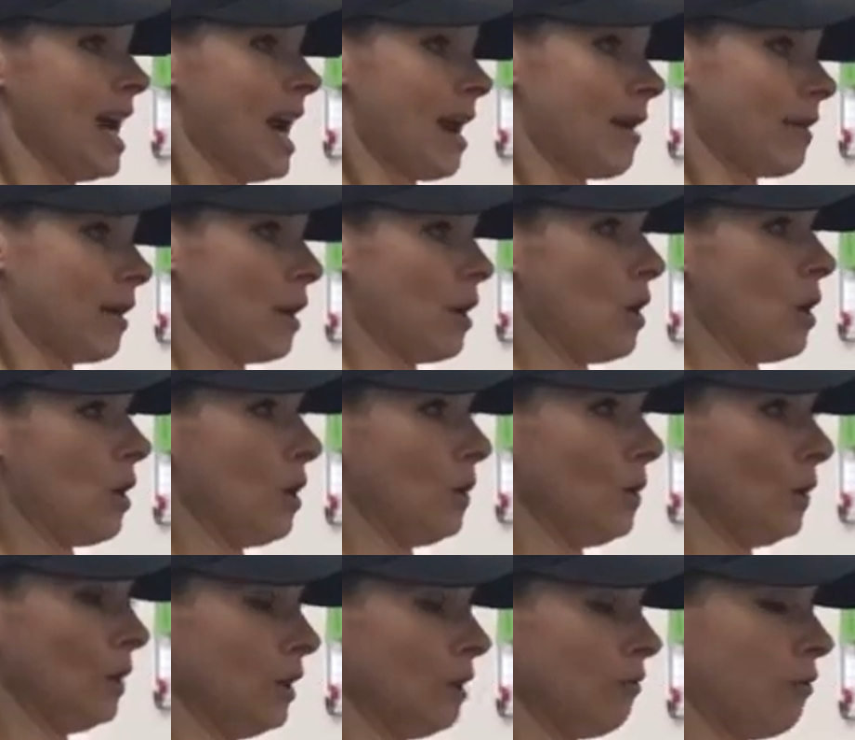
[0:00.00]
I'm going to
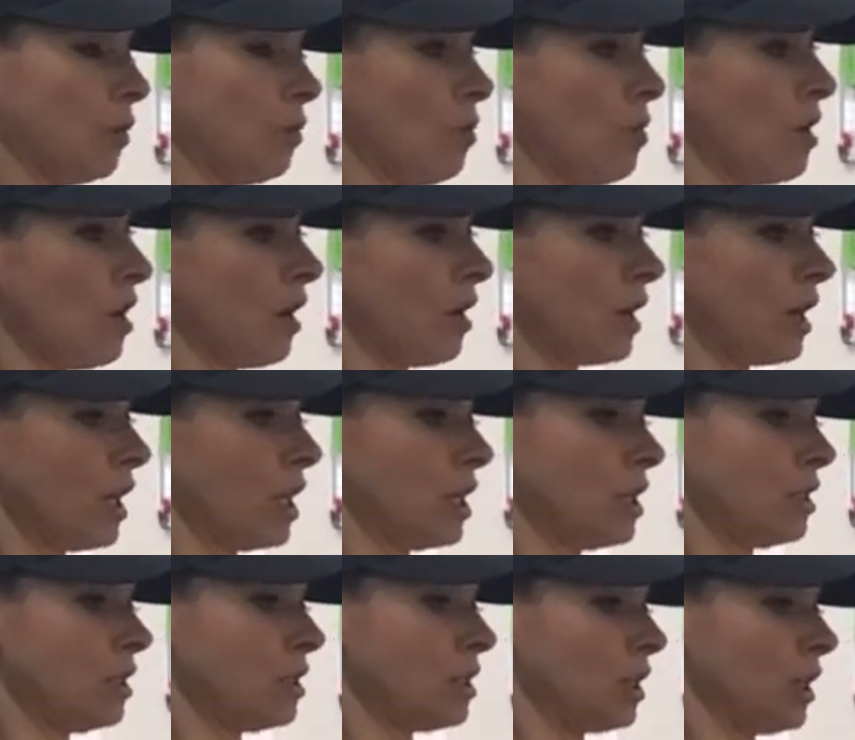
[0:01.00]
hold for 1,
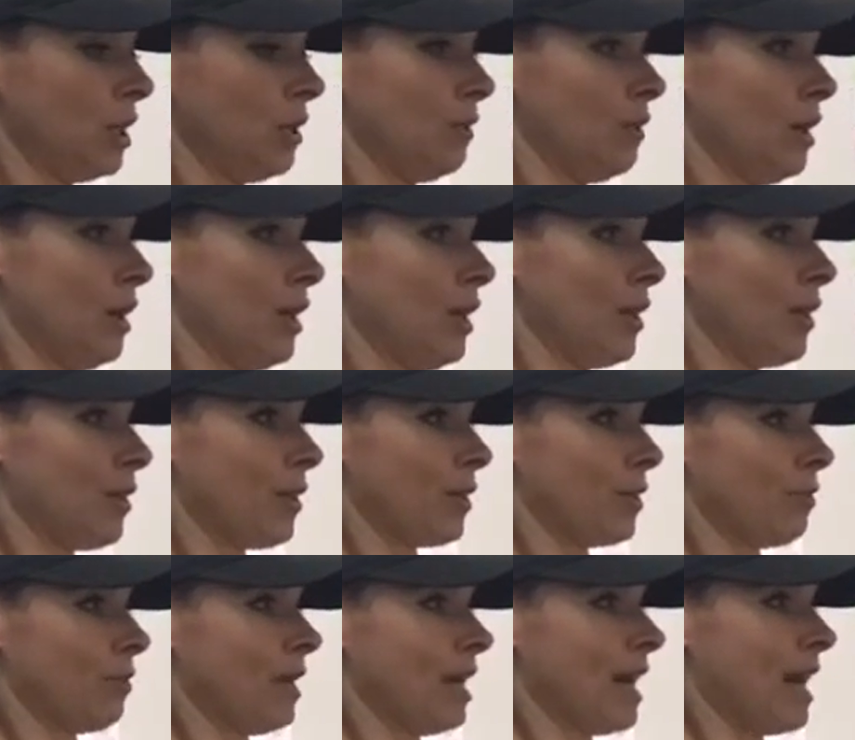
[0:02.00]
2,
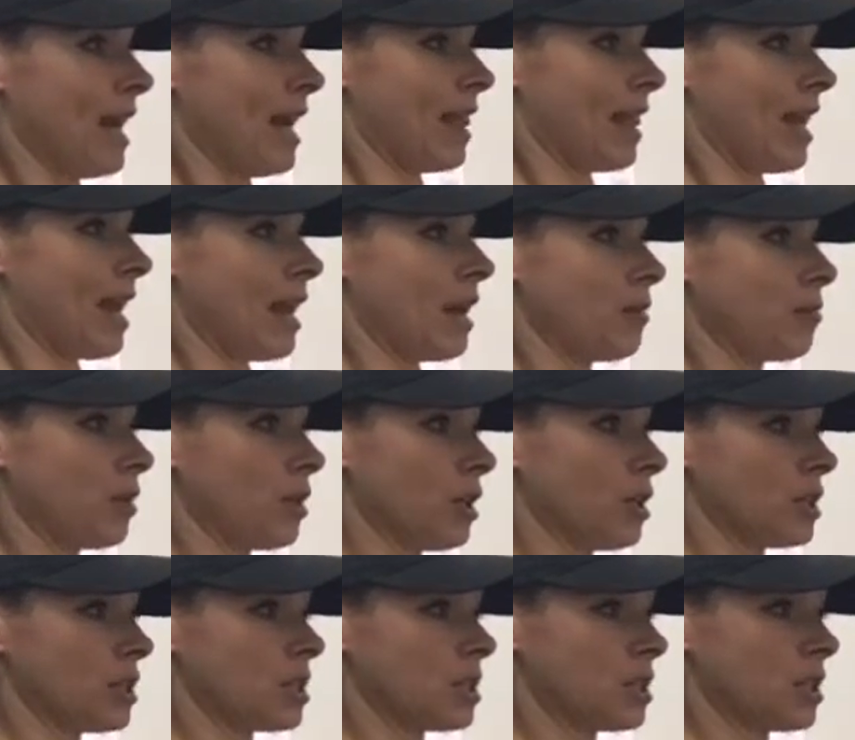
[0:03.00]
3, and then I'm going
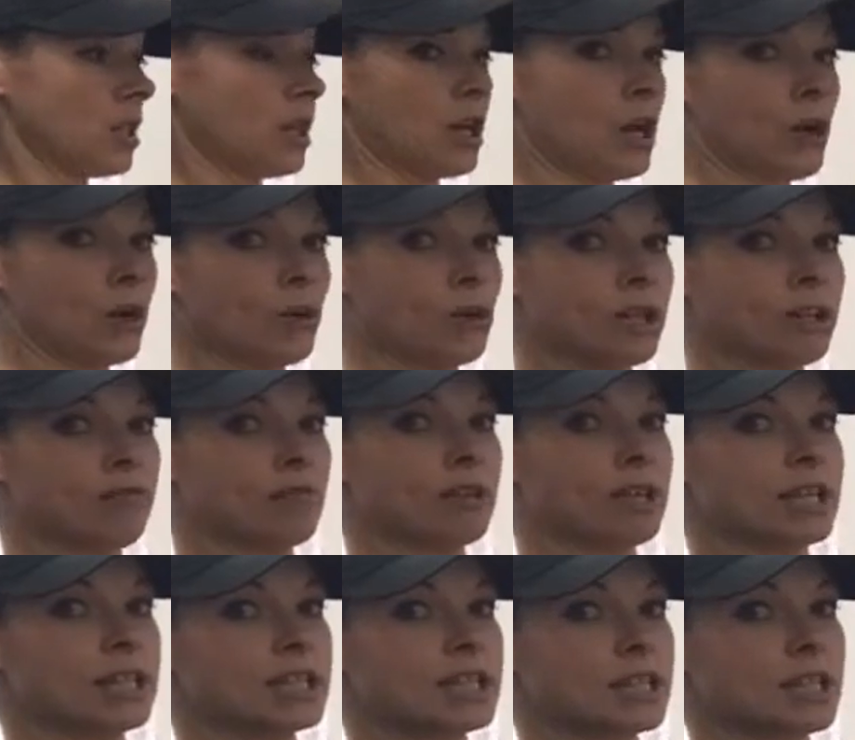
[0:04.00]
to slowly
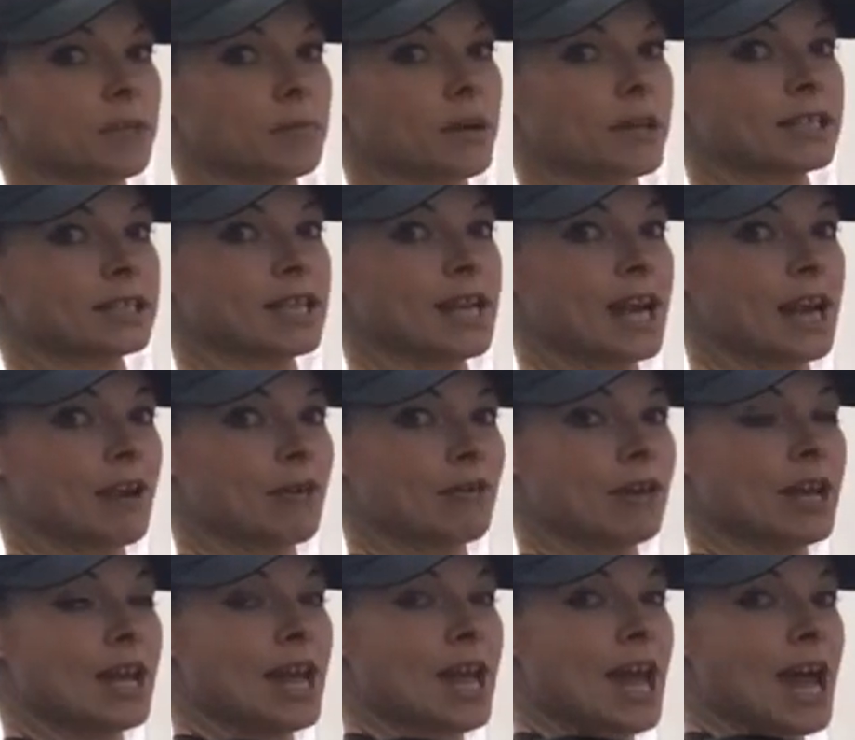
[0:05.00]
release them back down,
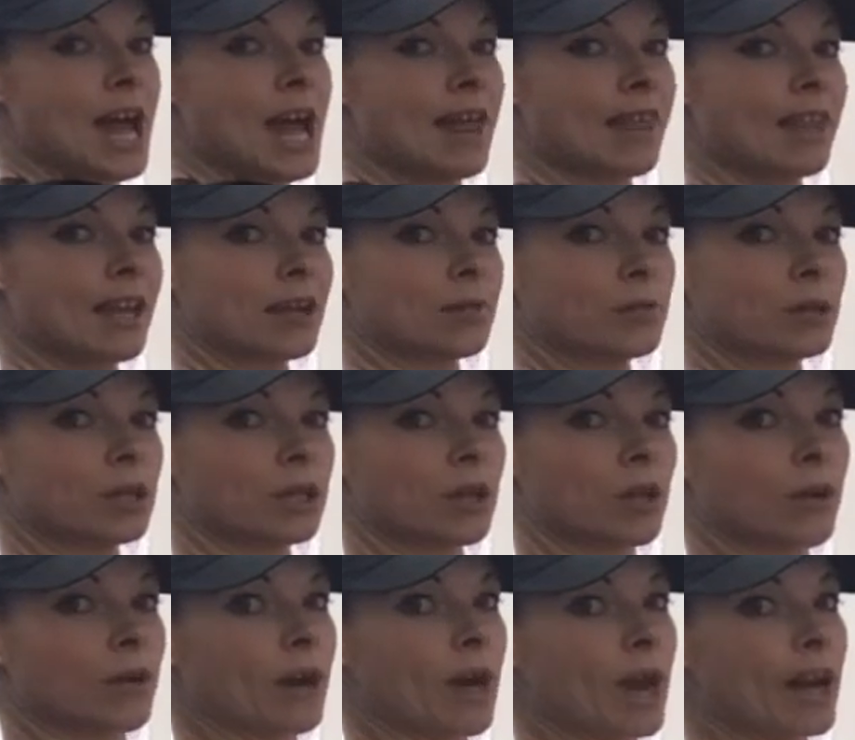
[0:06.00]
and then I'm going to
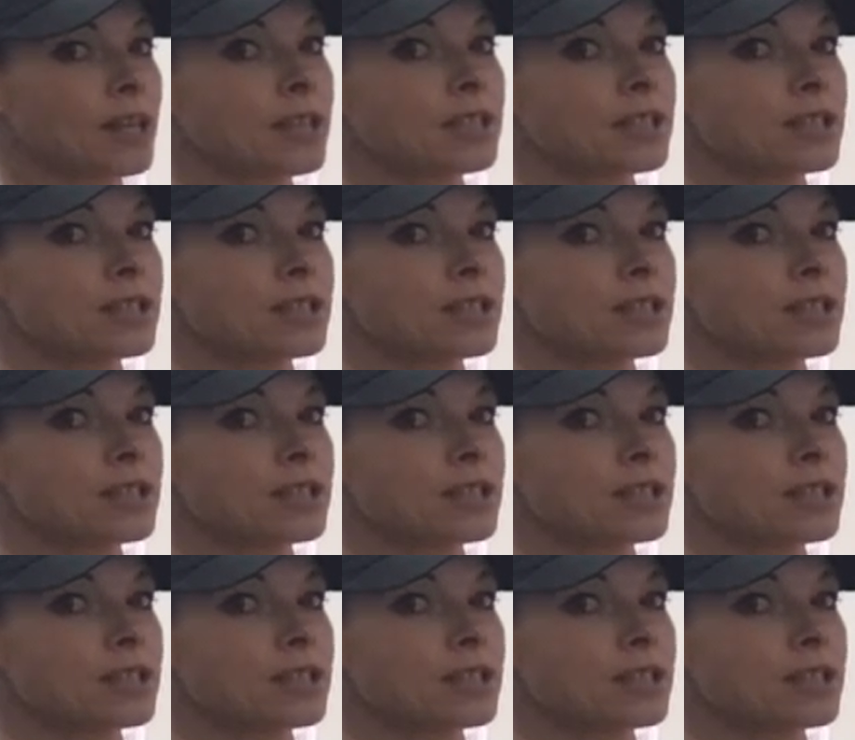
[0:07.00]
go again.